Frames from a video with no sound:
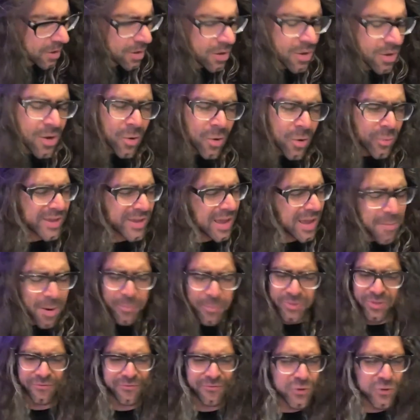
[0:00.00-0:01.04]
we came up
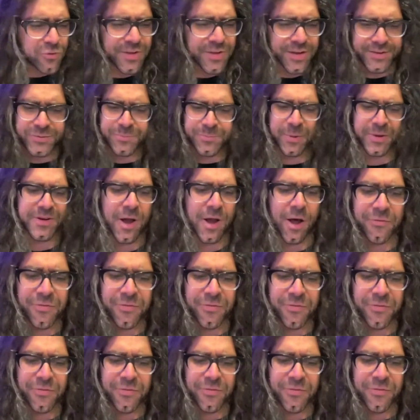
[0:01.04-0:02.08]
with a few things, but
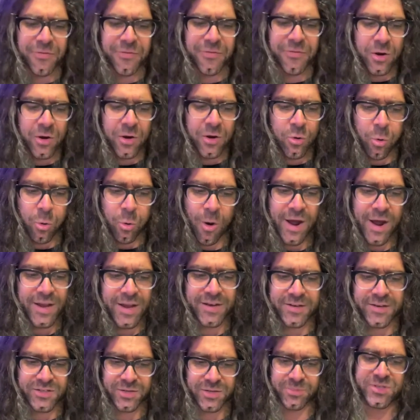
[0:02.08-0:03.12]
nothing quite
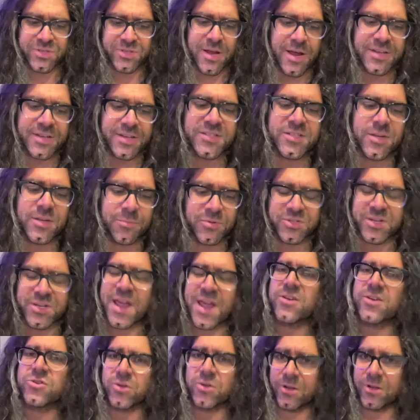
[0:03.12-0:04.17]
as
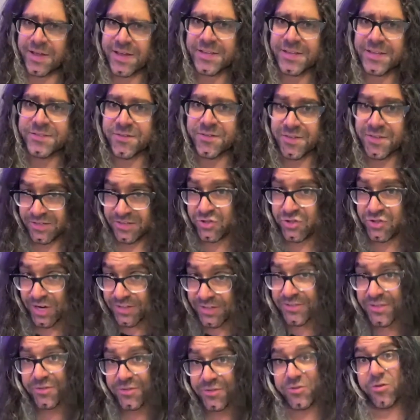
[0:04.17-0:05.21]
substantial as this
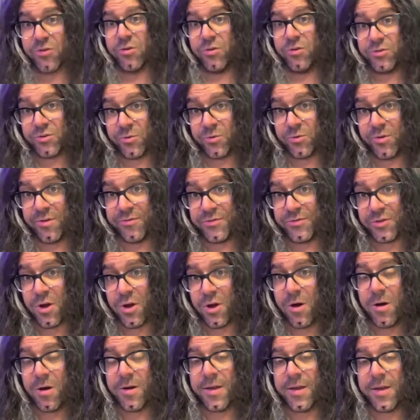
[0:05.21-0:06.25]
Jesse's Girl sort of
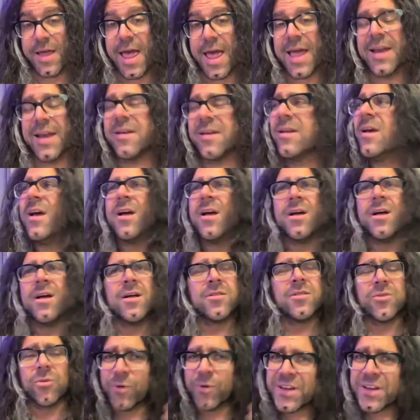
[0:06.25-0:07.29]
song. And
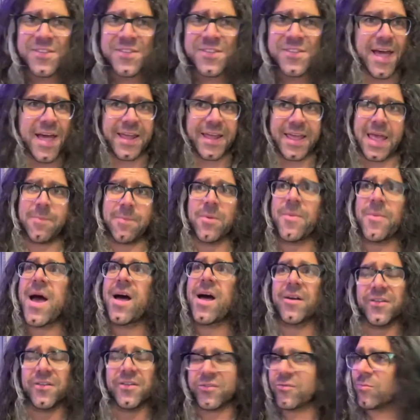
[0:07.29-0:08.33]
the reason that came
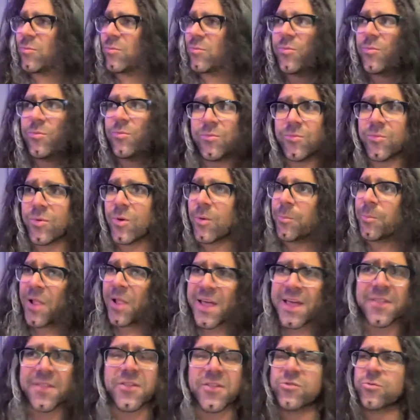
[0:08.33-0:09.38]
about is we were
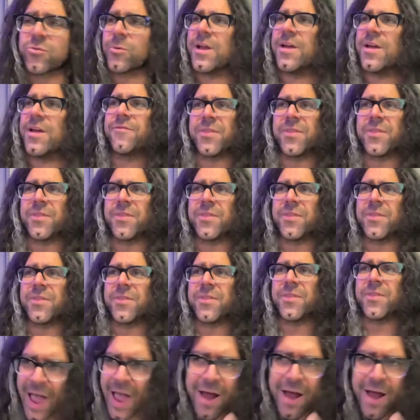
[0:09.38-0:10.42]
playing this riff that
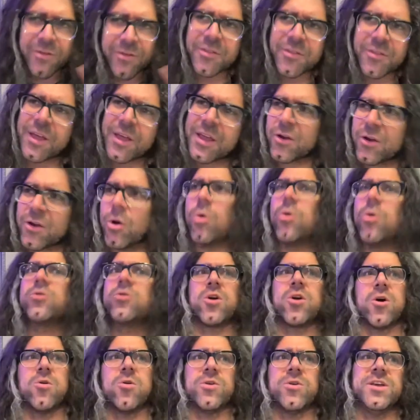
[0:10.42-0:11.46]
sounded like an old
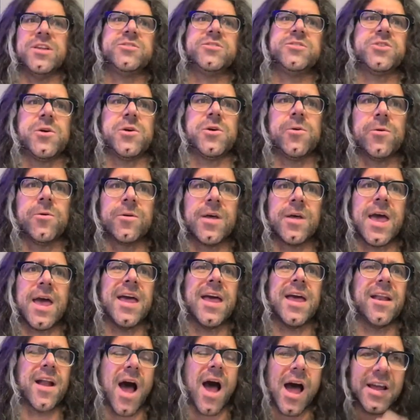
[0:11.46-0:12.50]
Coheed tune,
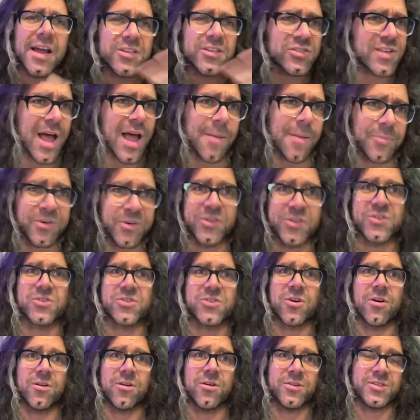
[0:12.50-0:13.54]
and I just happened to
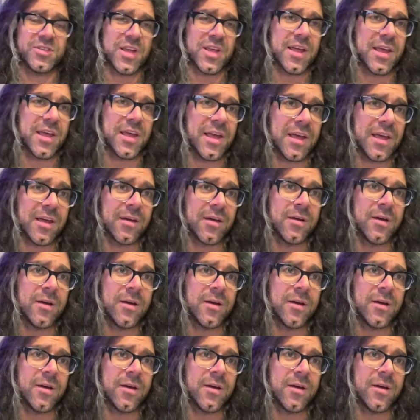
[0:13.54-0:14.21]
start singing